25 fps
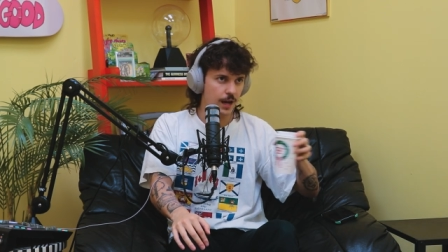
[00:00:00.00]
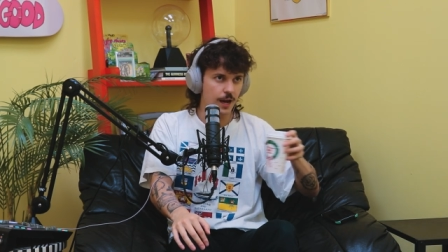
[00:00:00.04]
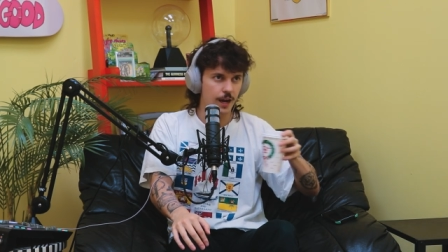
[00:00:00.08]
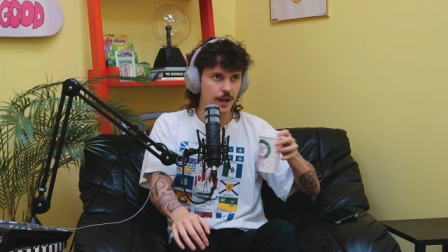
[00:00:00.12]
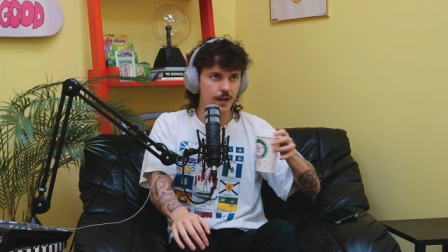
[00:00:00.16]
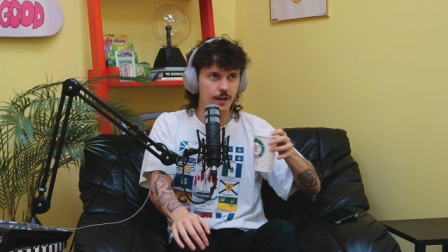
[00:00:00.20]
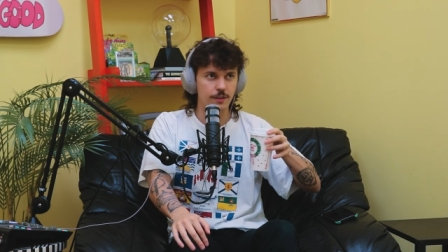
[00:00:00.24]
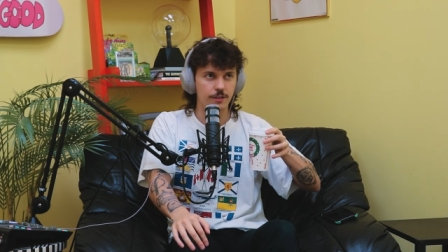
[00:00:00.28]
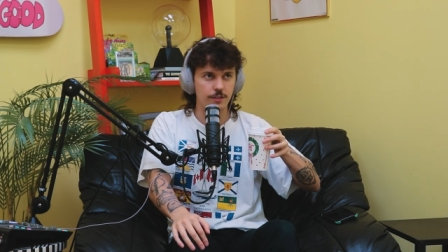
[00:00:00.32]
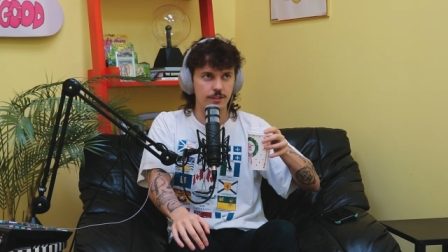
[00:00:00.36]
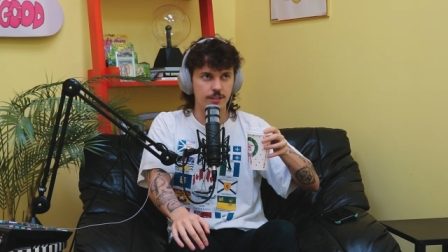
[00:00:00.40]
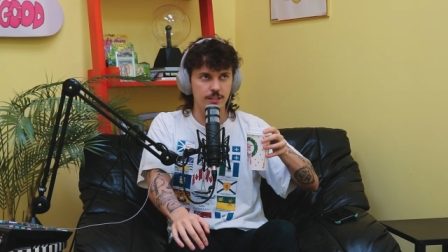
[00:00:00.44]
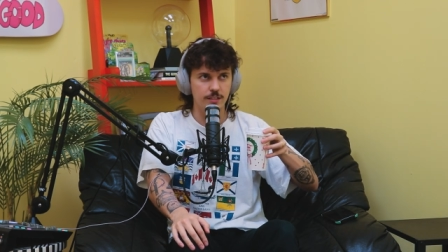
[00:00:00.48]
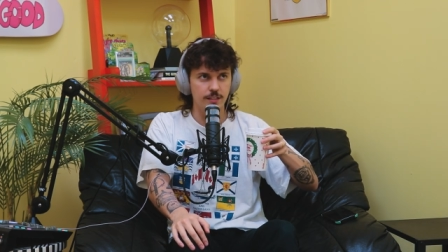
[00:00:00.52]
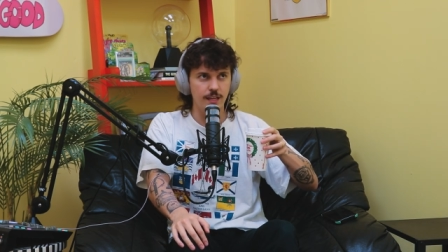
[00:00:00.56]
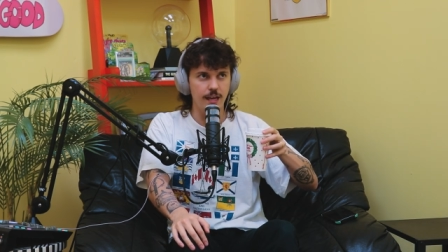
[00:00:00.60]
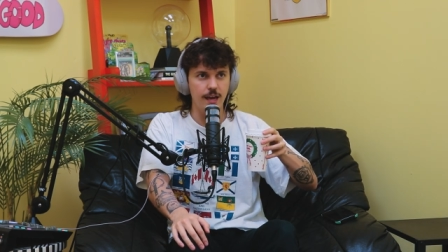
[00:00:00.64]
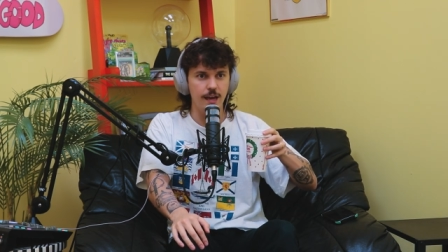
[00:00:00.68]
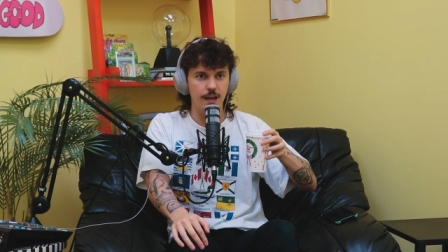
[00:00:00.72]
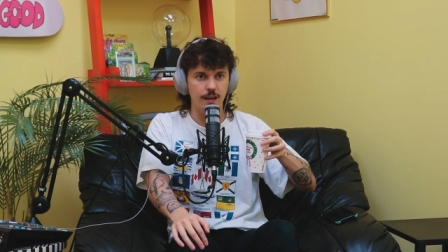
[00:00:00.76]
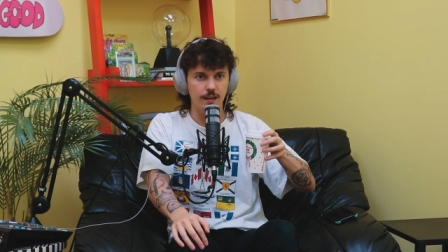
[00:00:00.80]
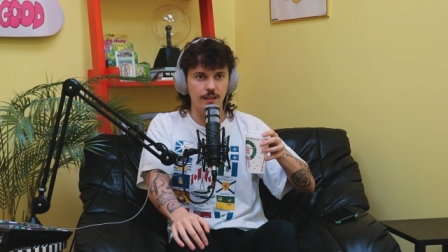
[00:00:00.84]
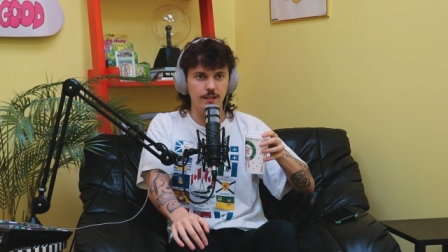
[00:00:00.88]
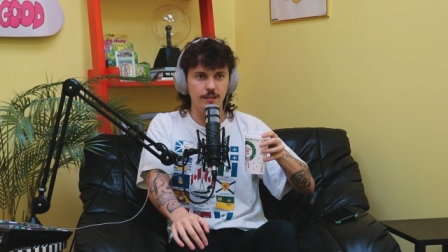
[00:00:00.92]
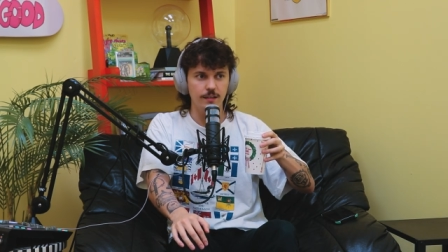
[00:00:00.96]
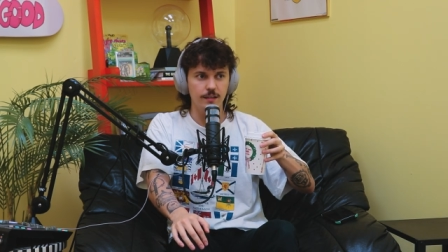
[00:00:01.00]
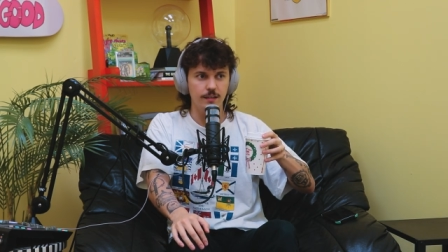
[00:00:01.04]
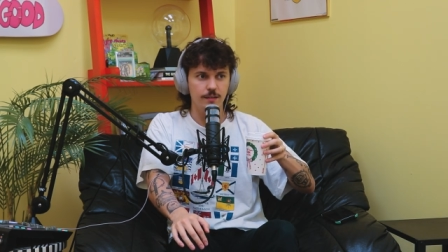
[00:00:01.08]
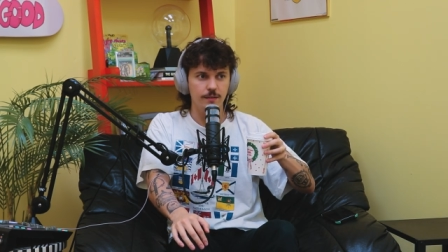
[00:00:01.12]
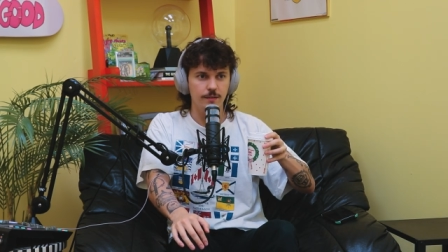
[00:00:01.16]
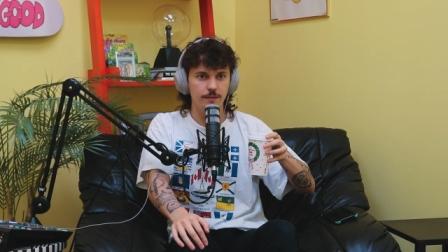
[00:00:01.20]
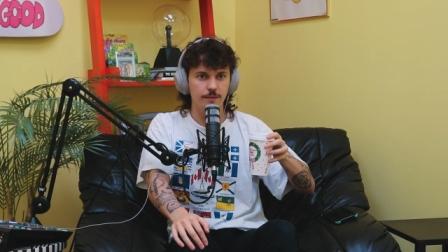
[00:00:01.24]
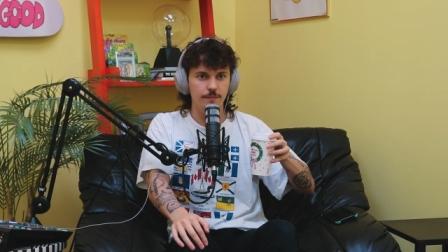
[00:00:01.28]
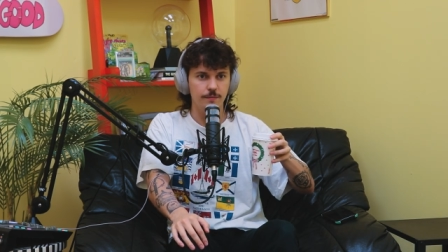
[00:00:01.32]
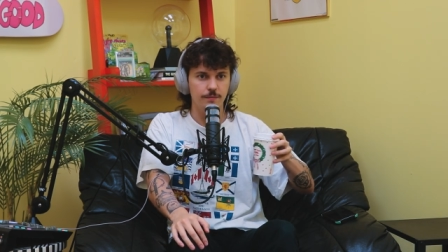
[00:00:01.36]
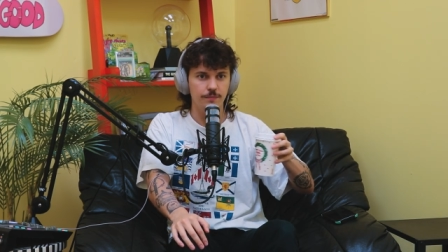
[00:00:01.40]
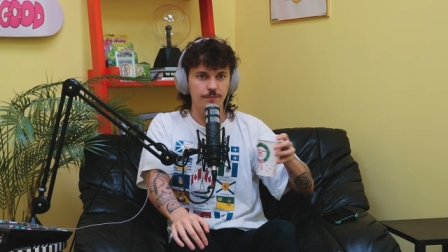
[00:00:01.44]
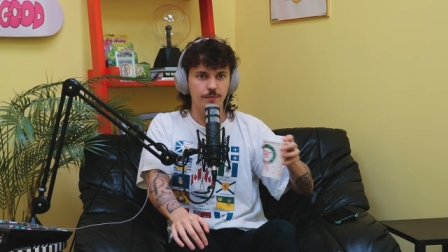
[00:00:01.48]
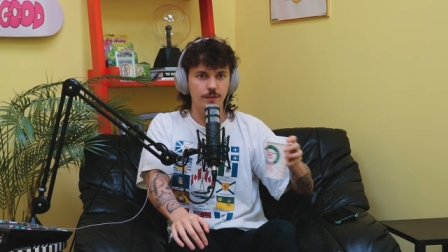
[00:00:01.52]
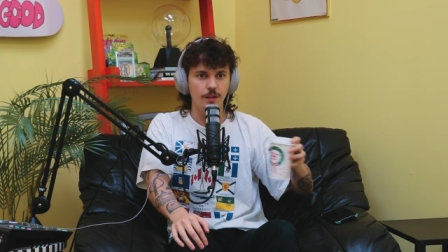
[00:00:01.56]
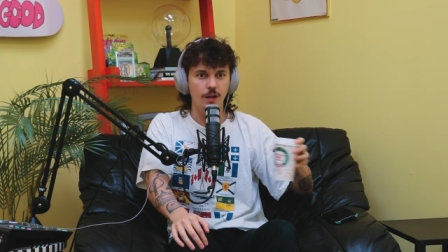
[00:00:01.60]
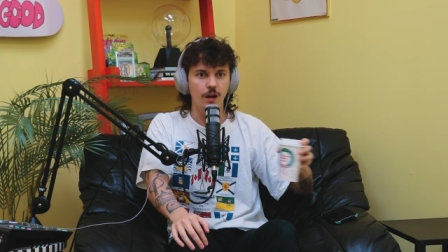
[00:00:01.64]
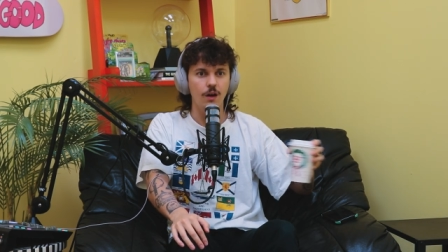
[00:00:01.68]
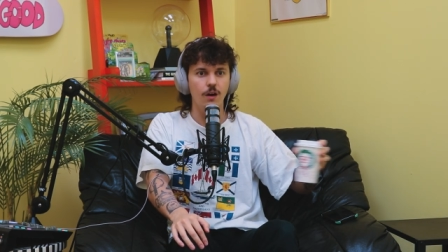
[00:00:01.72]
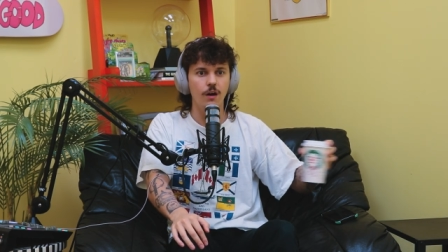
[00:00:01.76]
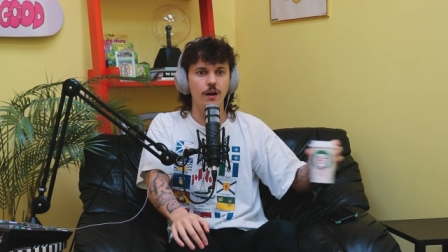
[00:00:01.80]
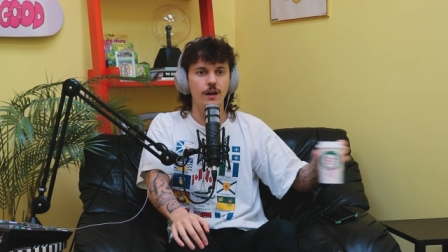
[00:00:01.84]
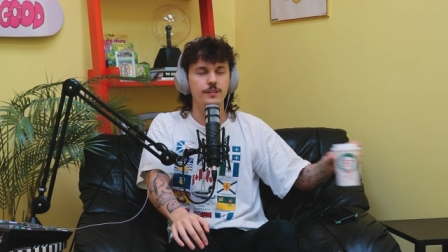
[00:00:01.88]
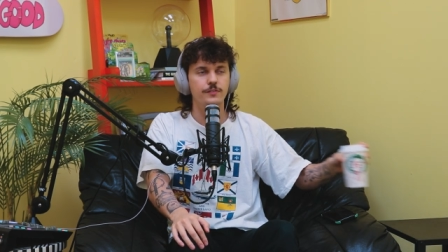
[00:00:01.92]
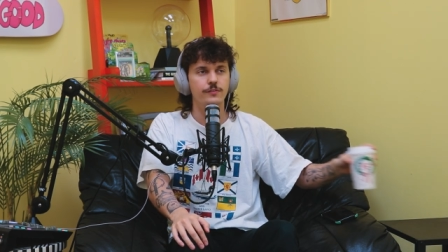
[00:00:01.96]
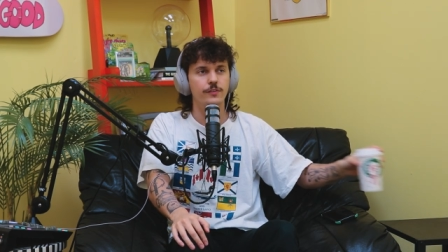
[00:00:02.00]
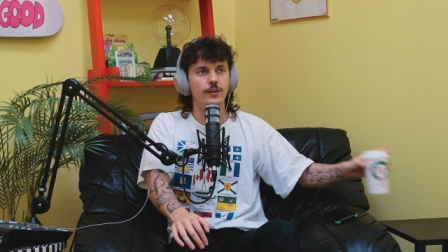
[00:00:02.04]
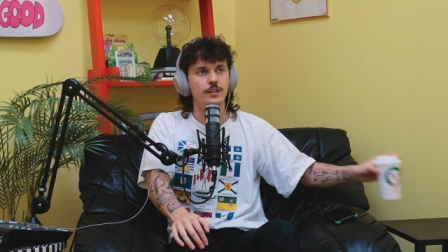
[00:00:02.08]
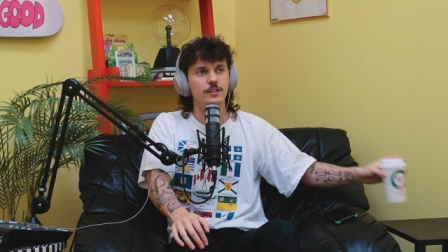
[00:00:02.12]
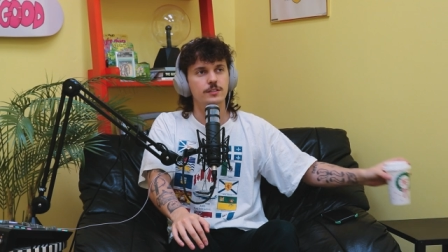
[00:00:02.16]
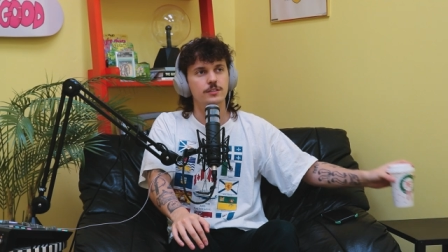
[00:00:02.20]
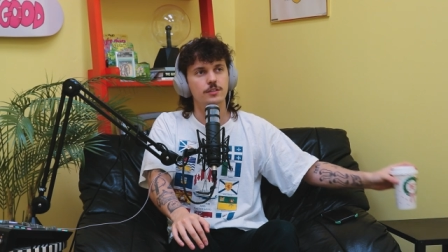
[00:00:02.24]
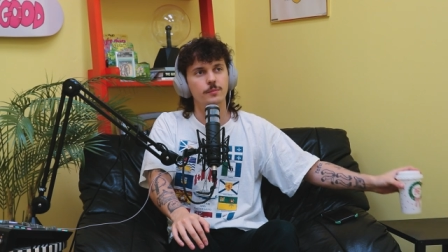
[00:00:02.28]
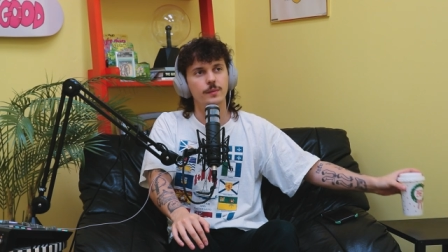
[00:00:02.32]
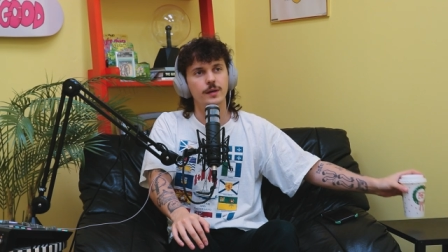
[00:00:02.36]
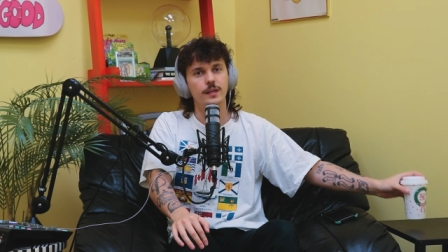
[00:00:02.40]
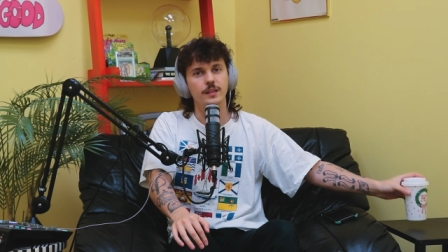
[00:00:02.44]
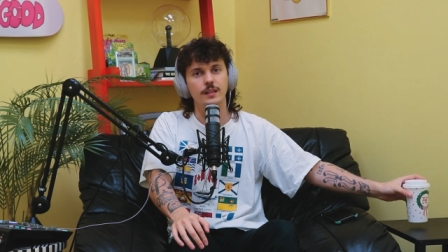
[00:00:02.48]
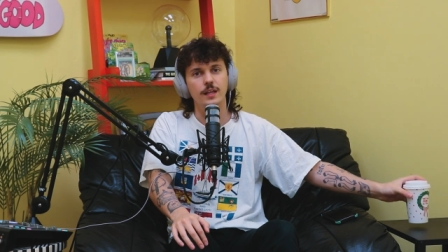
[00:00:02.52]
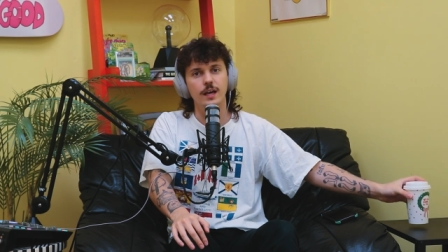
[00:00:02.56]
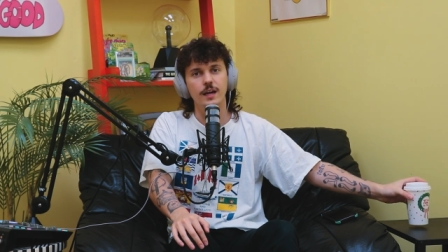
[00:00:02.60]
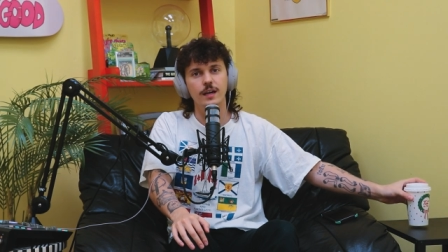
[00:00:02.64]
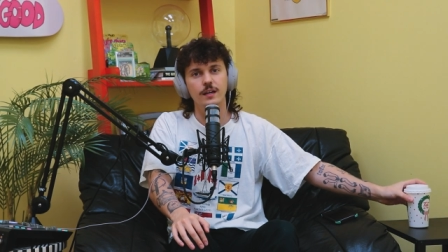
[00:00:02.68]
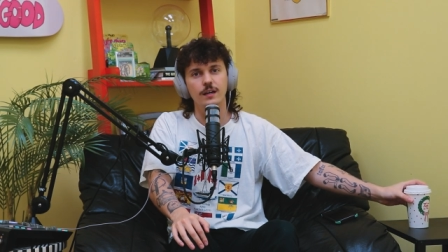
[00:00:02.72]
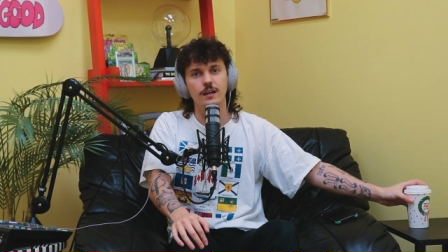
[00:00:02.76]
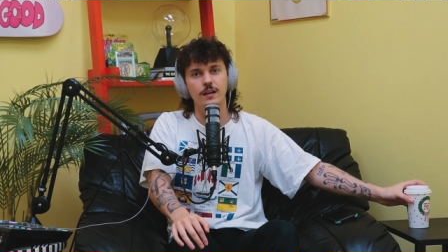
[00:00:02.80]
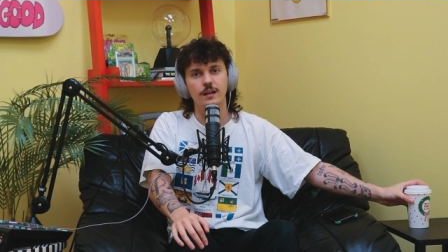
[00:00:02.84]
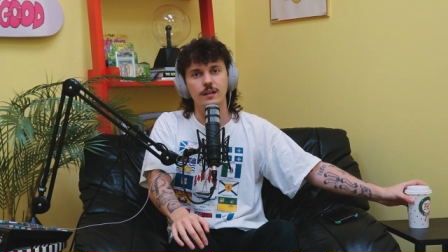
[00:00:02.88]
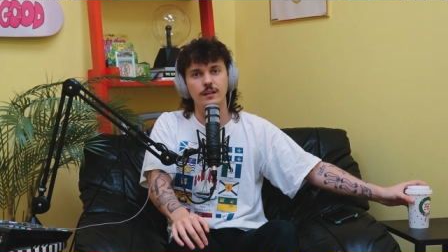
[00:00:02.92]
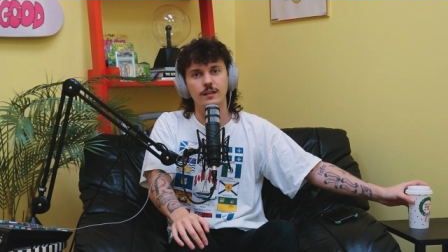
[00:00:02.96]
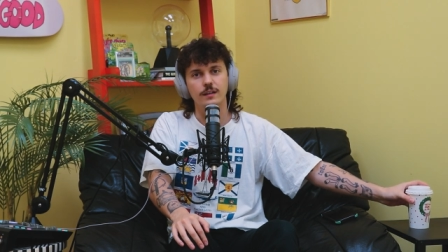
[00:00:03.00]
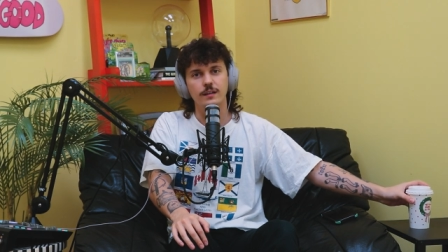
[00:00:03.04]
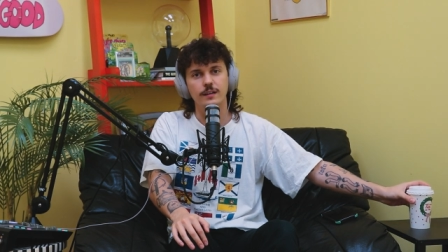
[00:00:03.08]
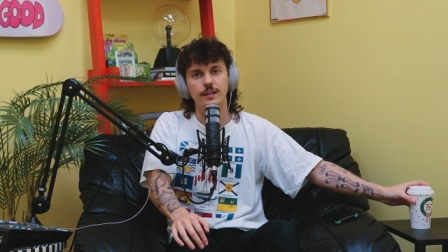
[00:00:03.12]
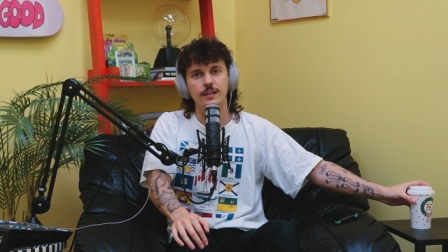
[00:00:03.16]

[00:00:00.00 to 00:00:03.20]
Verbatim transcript: I understand. Oh, I forgot to turn my light on.